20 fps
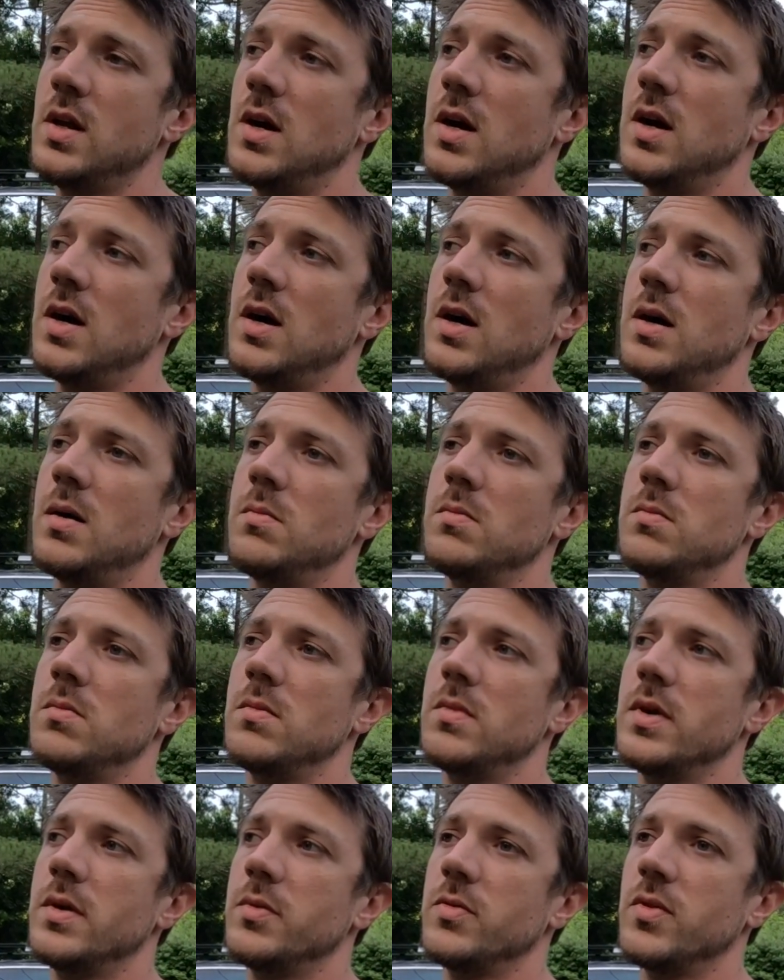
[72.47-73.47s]

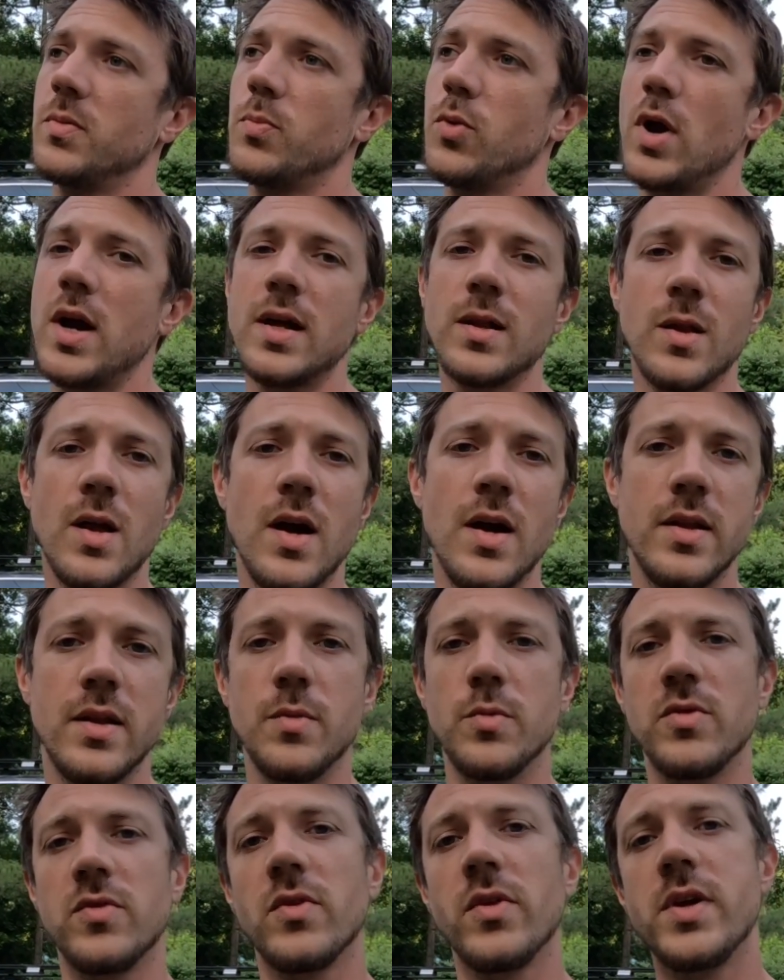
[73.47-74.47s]
There was a brake line
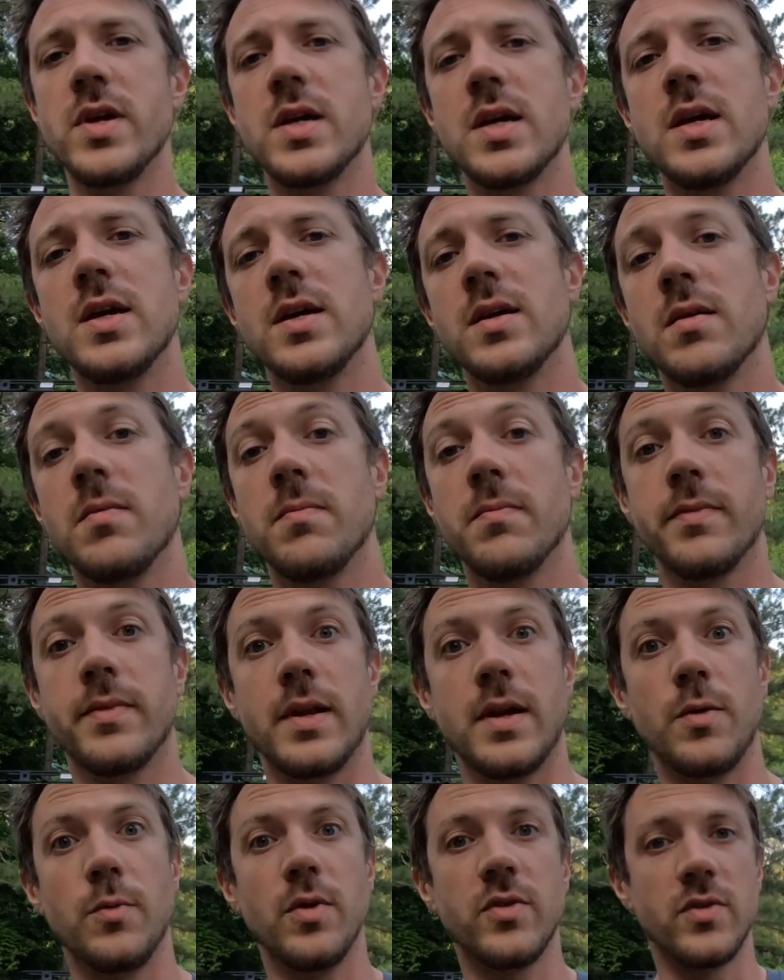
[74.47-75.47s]
that was leaking
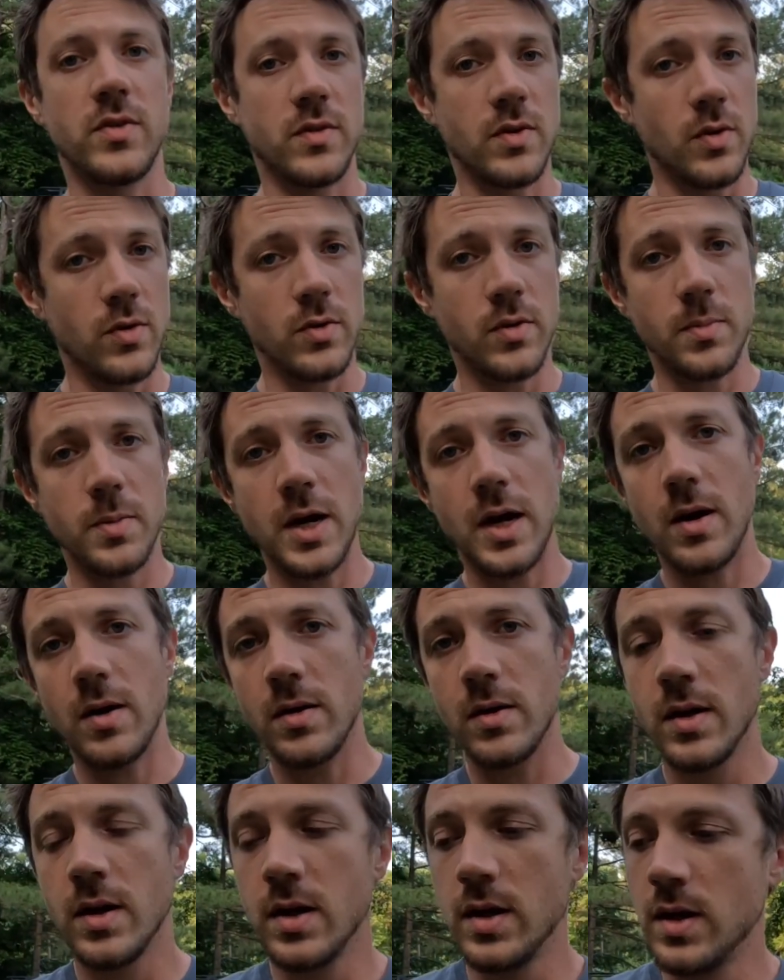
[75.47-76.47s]
that I wasn't told
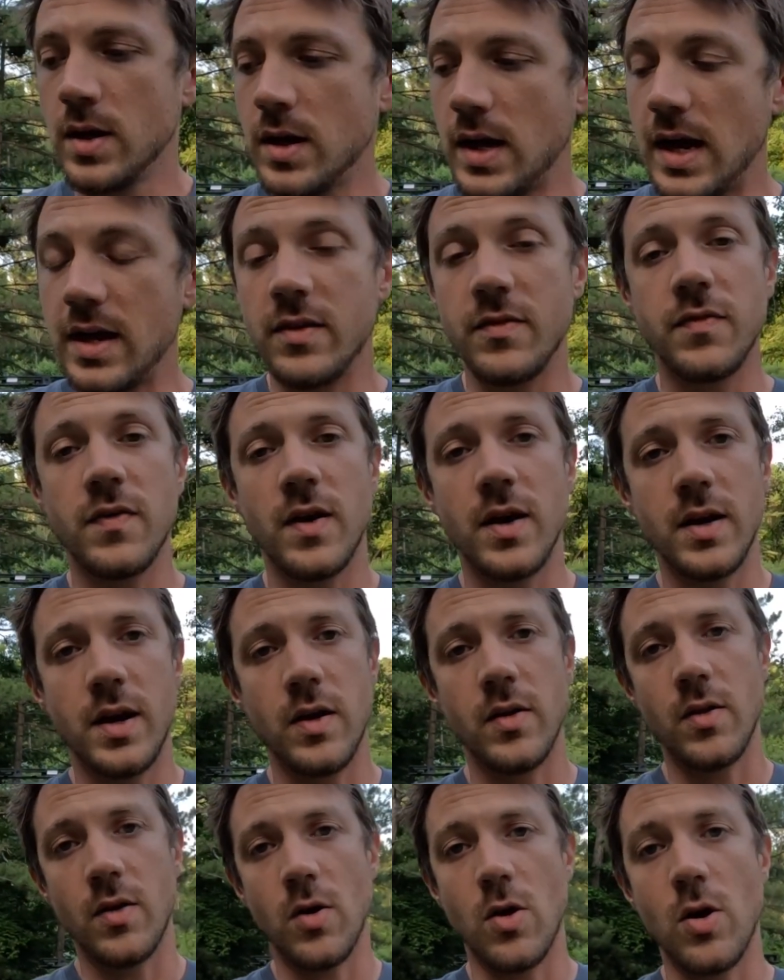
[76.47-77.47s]
about. Had to find
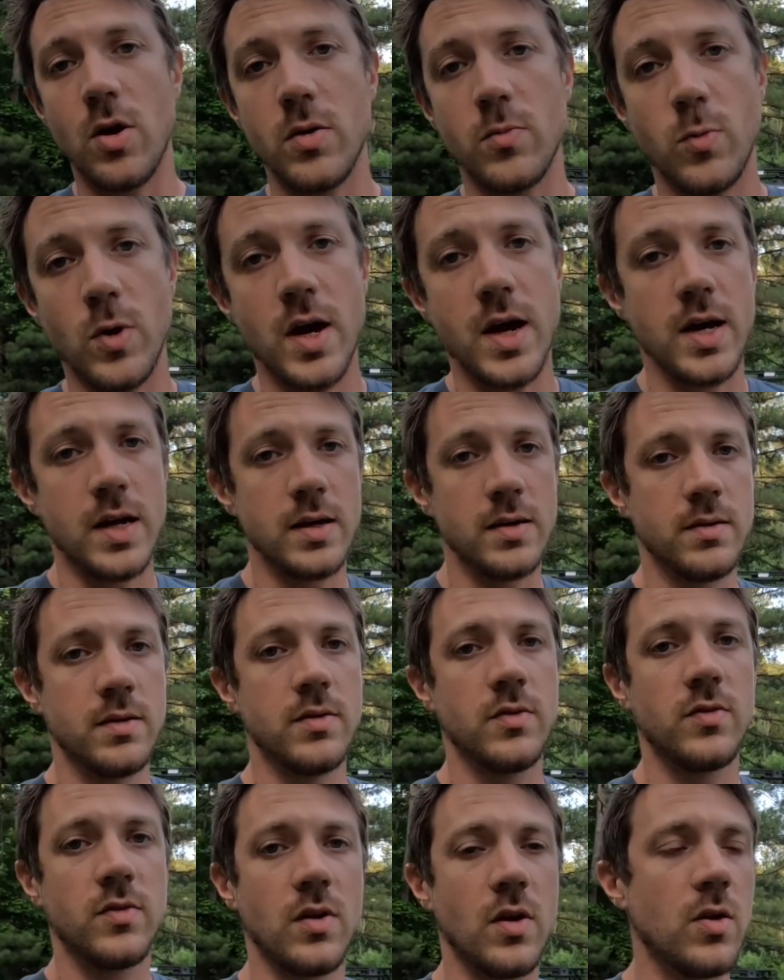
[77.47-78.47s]
out the hard way.
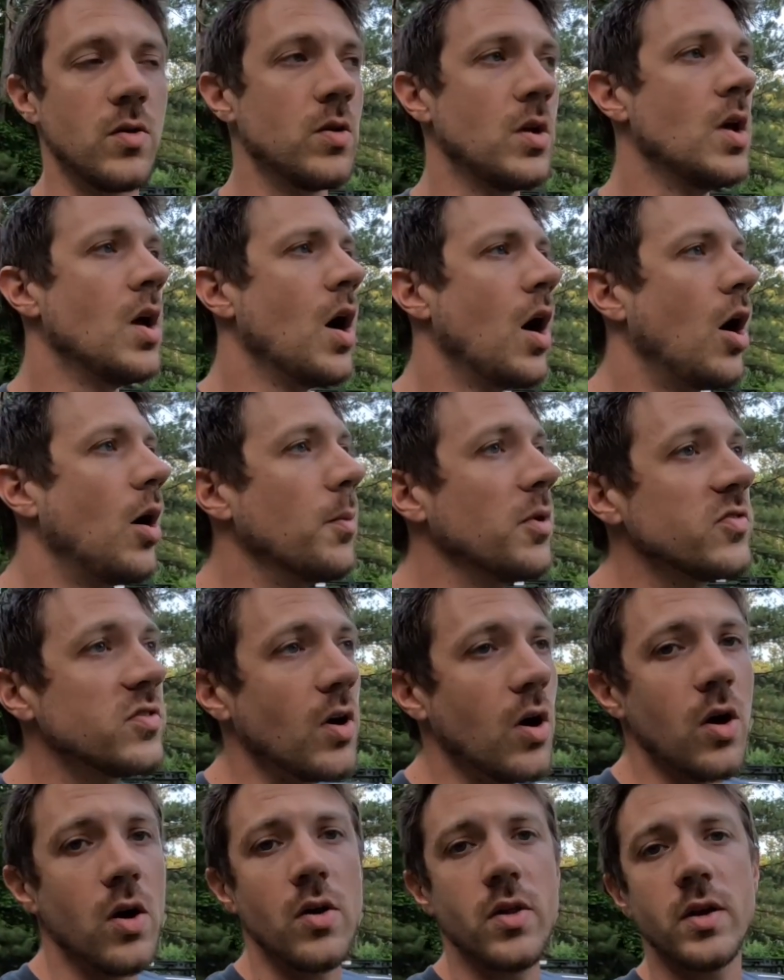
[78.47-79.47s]
So
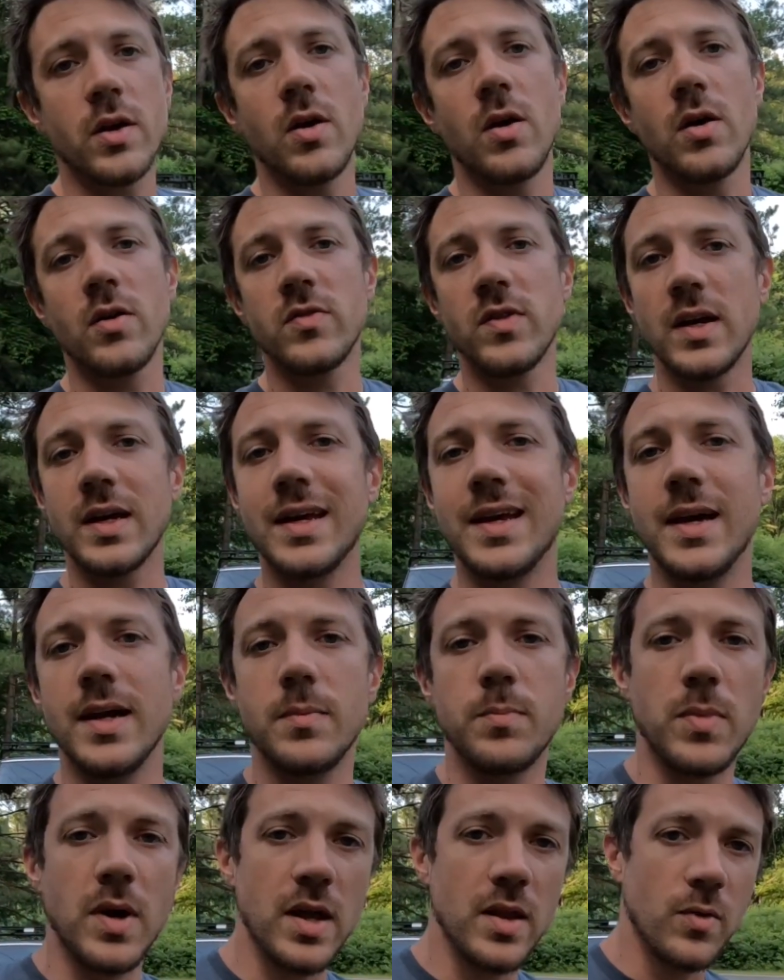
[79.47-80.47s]
almost all the cars I
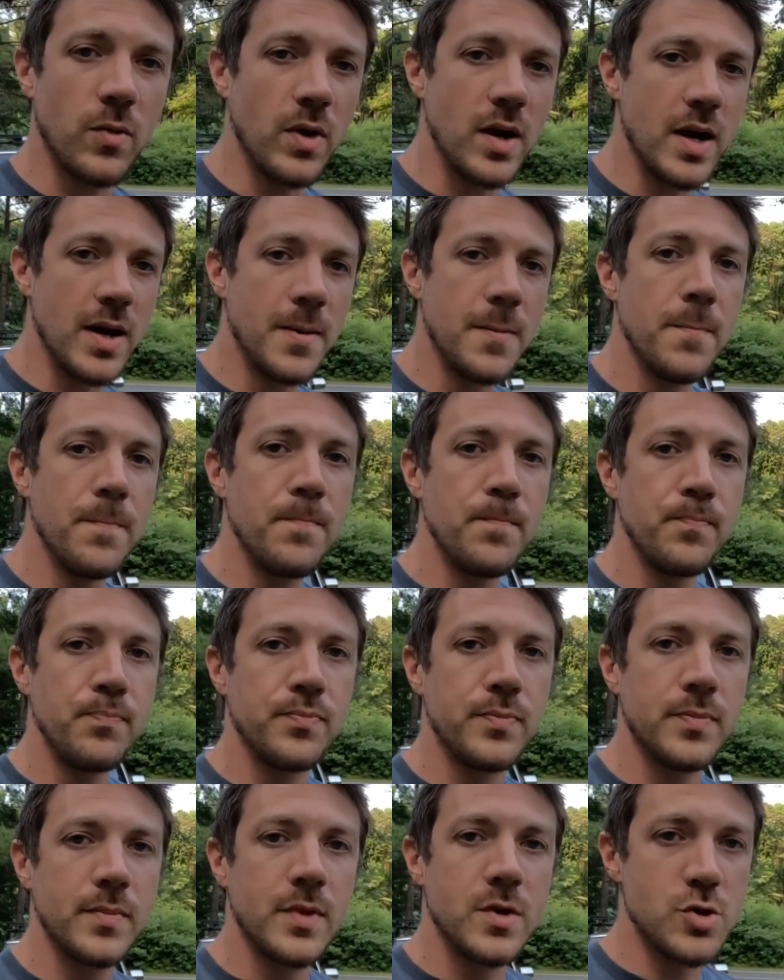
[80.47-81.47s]
get, by the way,
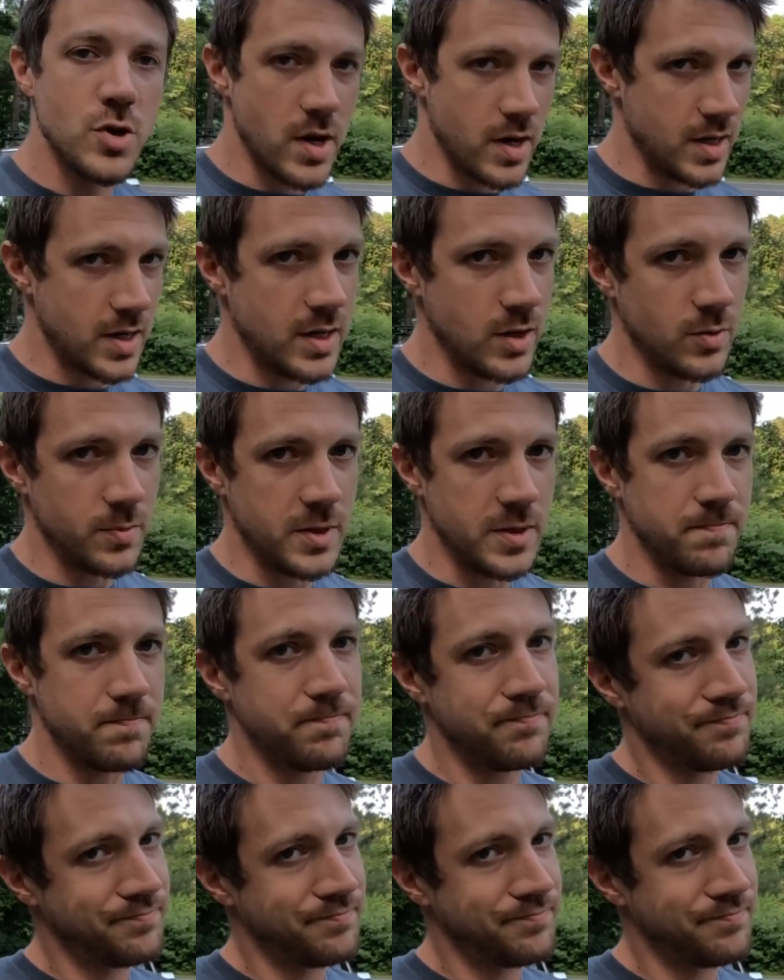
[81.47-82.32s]
try to kill me.